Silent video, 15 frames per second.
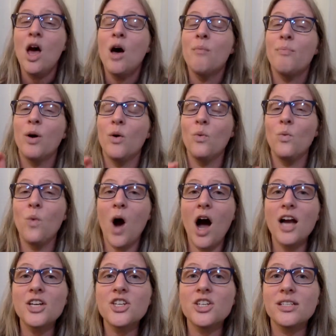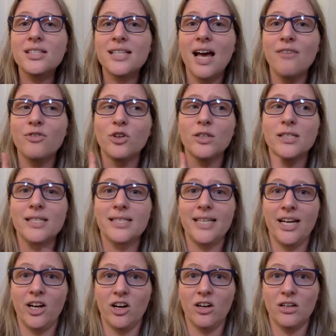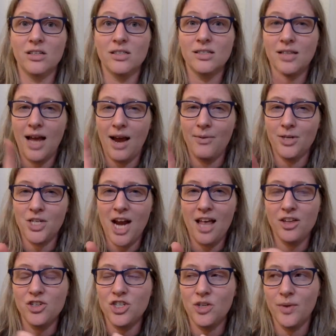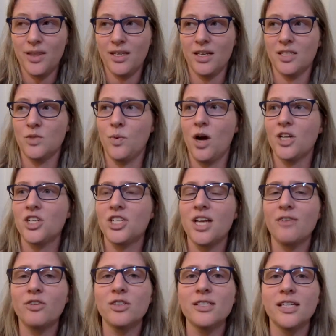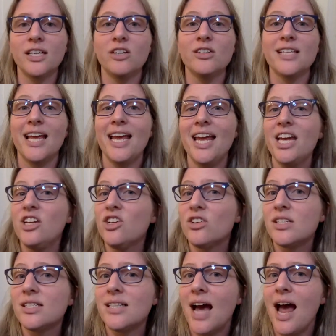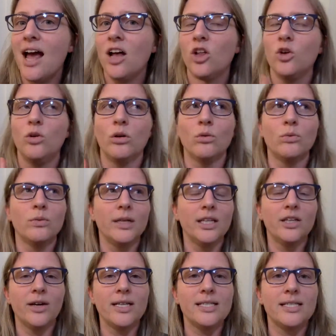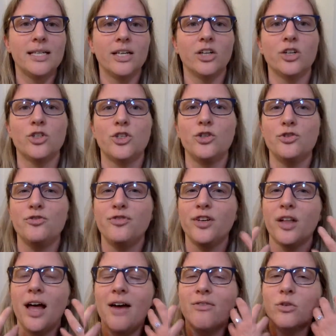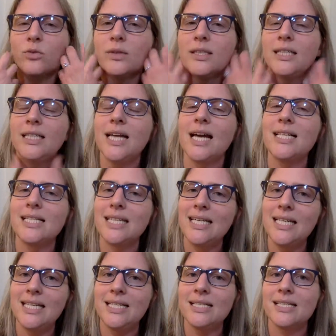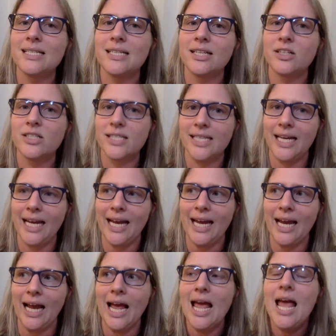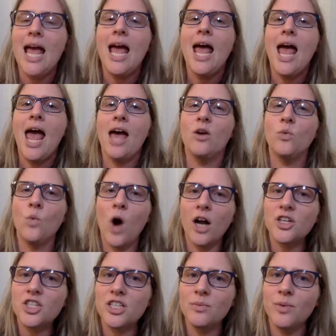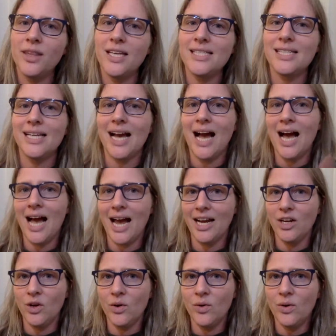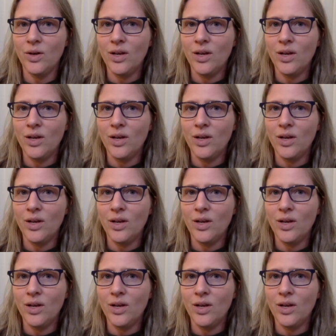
but watch several singers. I would challenge you with this. Watch several singers in your style who are really great singers who you feel have a really nice ease to their singing and watch them when they sing a high note,